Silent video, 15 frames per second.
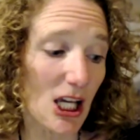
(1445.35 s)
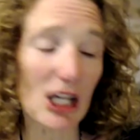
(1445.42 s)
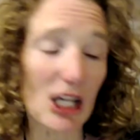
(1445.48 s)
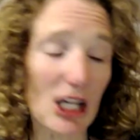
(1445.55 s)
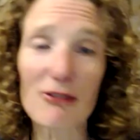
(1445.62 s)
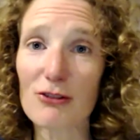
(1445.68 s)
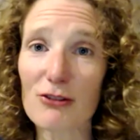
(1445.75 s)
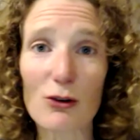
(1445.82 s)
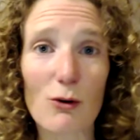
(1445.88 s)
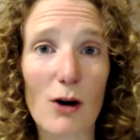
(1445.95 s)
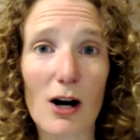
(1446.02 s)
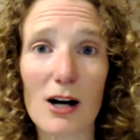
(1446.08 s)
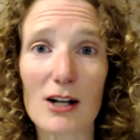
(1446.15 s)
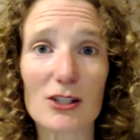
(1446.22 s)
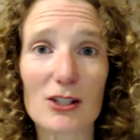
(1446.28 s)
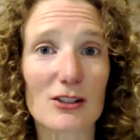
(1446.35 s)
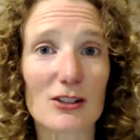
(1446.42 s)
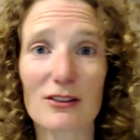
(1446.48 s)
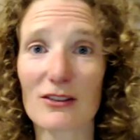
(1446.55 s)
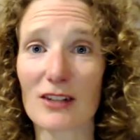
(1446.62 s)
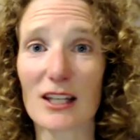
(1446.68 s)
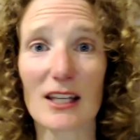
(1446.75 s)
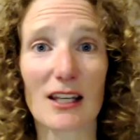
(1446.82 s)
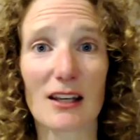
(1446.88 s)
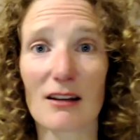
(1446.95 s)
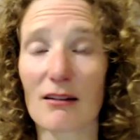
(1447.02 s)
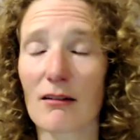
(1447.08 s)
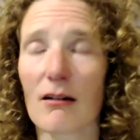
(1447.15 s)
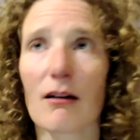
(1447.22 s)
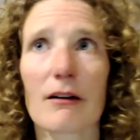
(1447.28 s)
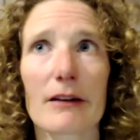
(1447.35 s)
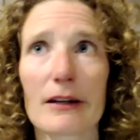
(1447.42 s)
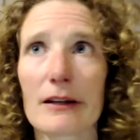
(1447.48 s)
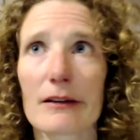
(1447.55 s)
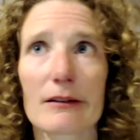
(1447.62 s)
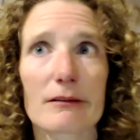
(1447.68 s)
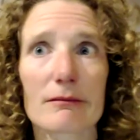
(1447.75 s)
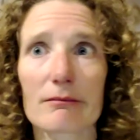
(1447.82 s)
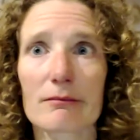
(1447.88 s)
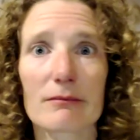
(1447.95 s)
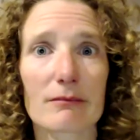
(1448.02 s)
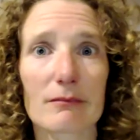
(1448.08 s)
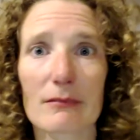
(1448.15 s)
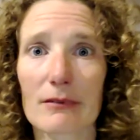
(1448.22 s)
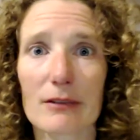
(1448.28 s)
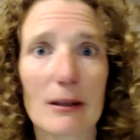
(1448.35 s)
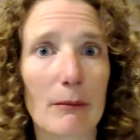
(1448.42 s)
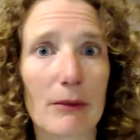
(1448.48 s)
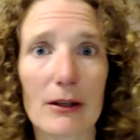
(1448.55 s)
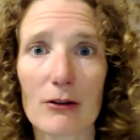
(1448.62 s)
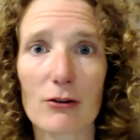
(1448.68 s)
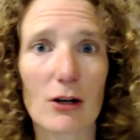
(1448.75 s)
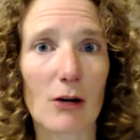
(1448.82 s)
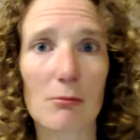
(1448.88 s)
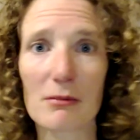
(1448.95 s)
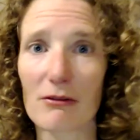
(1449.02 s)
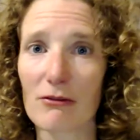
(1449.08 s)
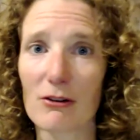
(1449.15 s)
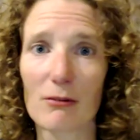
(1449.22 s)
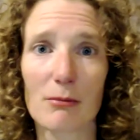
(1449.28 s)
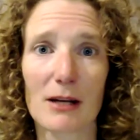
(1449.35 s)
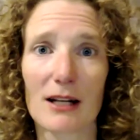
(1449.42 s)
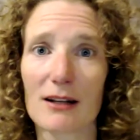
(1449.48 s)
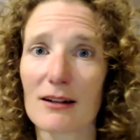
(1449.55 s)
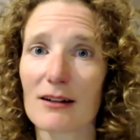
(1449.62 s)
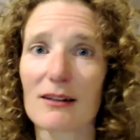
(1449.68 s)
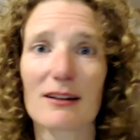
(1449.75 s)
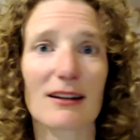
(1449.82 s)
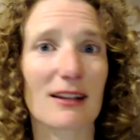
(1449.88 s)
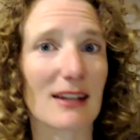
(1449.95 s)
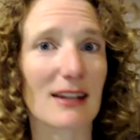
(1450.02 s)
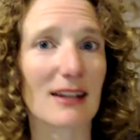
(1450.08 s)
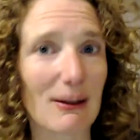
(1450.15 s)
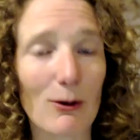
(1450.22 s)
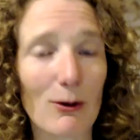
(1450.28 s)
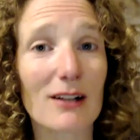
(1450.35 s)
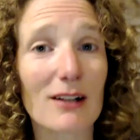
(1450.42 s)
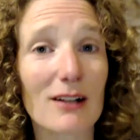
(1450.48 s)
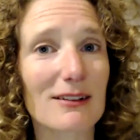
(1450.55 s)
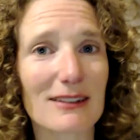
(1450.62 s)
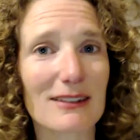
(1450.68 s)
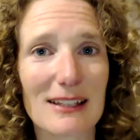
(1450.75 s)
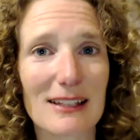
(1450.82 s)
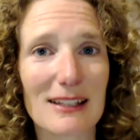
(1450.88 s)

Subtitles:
If you are just thinking, I need something to help me feel better, well,